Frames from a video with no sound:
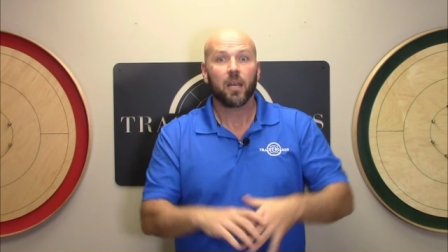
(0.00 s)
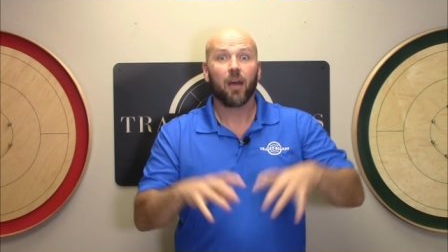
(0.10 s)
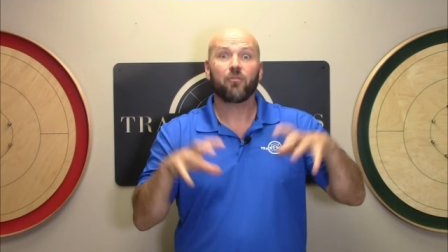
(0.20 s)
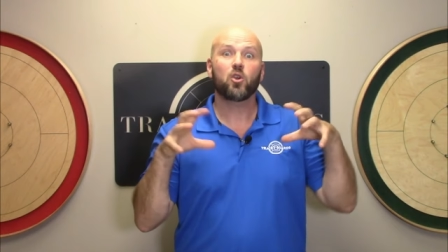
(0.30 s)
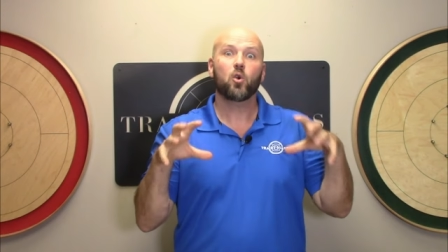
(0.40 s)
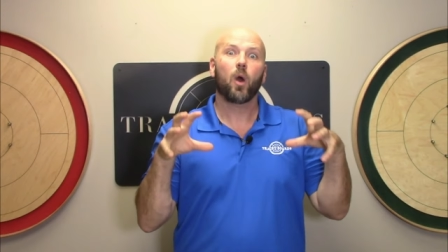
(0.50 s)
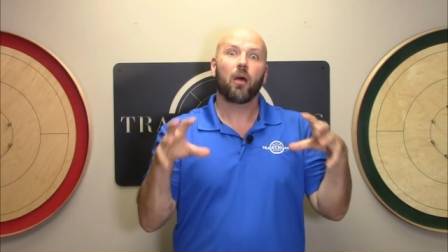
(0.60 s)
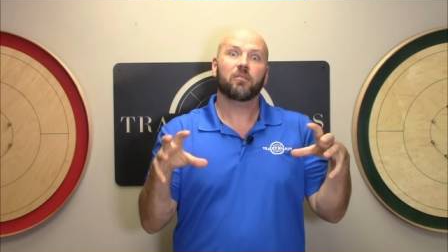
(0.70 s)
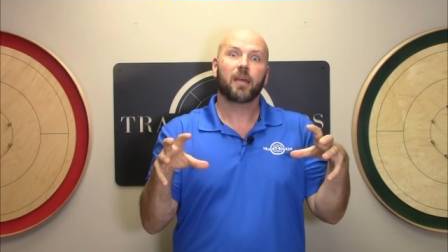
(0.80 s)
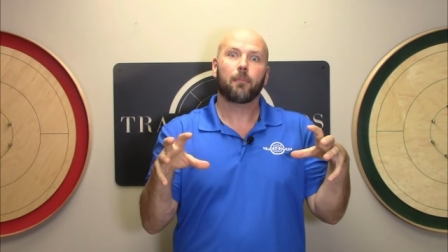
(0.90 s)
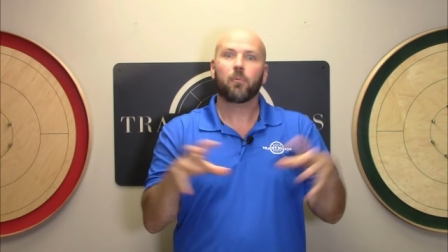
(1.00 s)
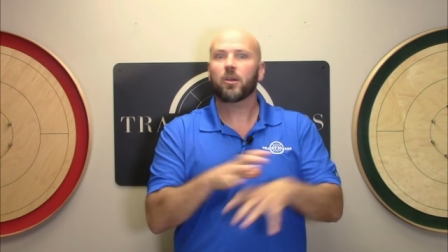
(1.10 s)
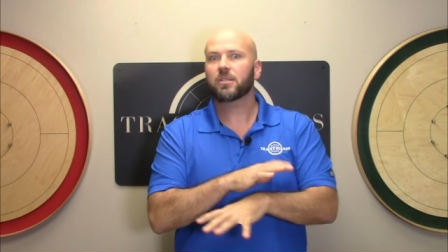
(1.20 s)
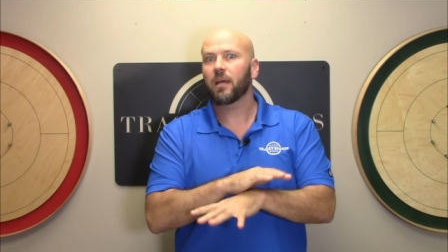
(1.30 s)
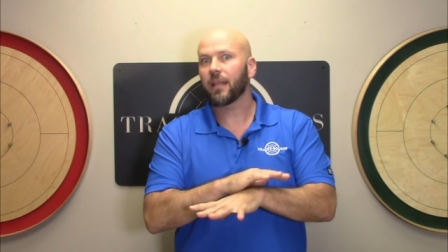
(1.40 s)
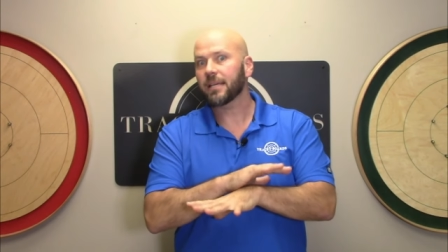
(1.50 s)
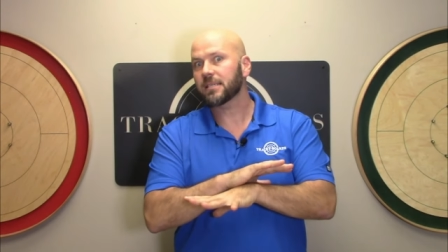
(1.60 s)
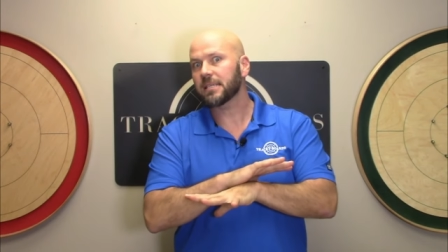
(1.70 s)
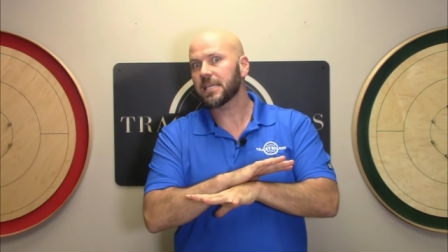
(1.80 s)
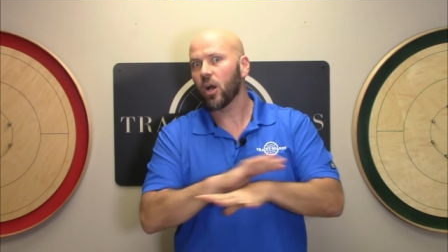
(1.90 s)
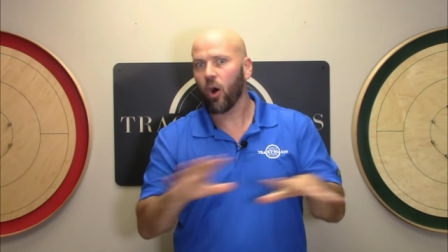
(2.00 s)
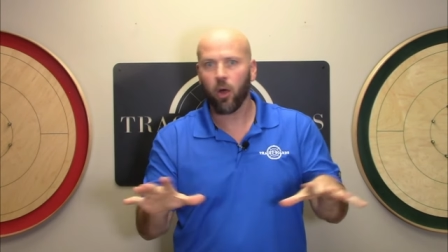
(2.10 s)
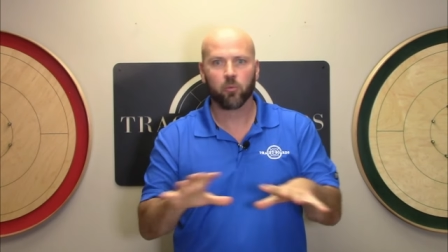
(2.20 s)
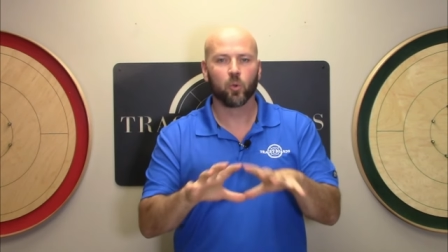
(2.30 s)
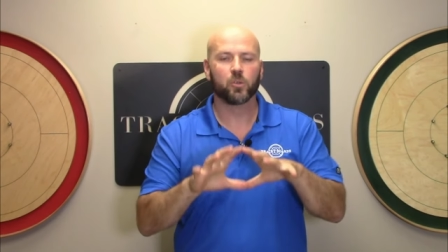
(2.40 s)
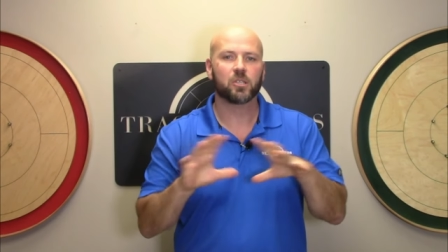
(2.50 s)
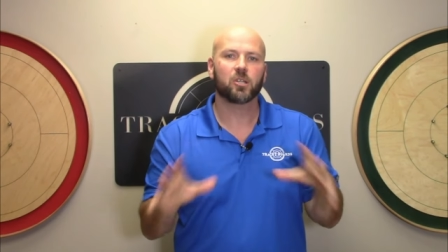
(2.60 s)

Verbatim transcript: Now, if you are the type of person that likes to see all the rules,